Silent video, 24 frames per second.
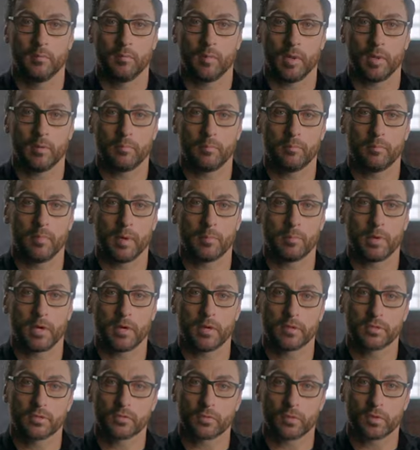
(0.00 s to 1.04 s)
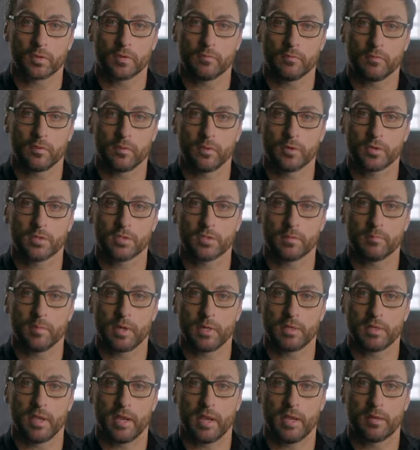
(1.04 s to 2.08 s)
My parents were divorced and my
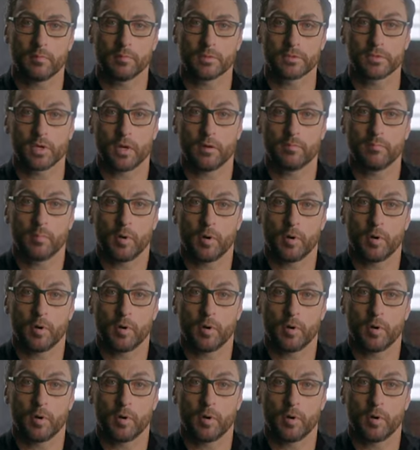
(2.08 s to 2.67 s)
dad was off